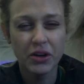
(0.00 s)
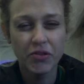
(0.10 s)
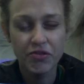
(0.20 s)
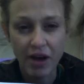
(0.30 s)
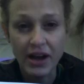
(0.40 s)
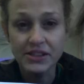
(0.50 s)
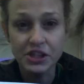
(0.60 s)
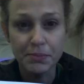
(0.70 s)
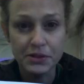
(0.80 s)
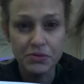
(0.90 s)

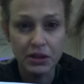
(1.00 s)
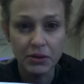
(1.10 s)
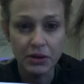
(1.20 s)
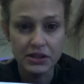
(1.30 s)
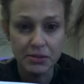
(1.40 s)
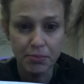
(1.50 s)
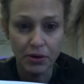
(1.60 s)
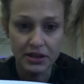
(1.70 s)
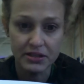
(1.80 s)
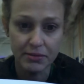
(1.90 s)
friendship is really what's
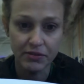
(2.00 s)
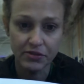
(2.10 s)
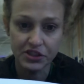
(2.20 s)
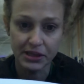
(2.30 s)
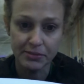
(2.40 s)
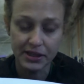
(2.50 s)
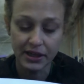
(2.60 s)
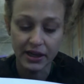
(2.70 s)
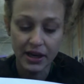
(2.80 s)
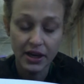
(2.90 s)
important to me for James Lick,
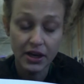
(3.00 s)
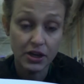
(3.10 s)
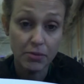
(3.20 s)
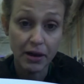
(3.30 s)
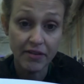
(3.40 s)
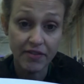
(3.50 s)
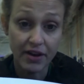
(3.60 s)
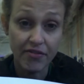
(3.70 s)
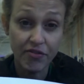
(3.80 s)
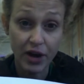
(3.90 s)
you might
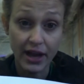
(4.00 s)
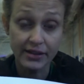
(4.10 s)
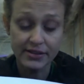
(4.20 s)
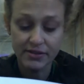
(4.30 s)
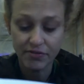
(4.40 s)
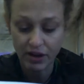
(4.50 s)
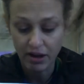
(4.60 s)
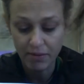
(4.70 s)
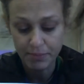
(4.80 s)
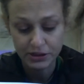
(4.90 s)
find friends,
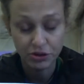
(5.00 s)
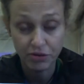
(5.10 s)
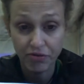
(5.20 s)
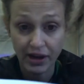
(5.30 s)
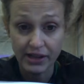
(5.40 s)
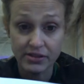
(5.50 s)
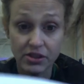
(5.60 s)
a picture of friends.